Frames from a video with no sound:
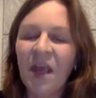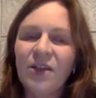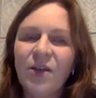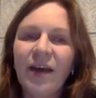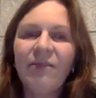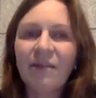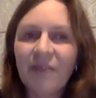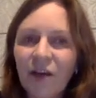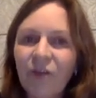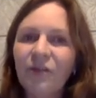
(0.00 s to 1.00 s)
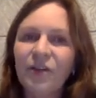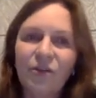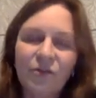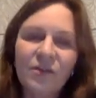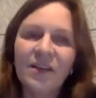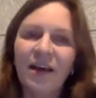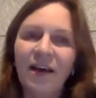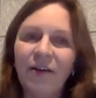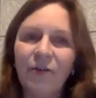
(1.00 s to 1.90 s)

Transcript: So I very often use, uh,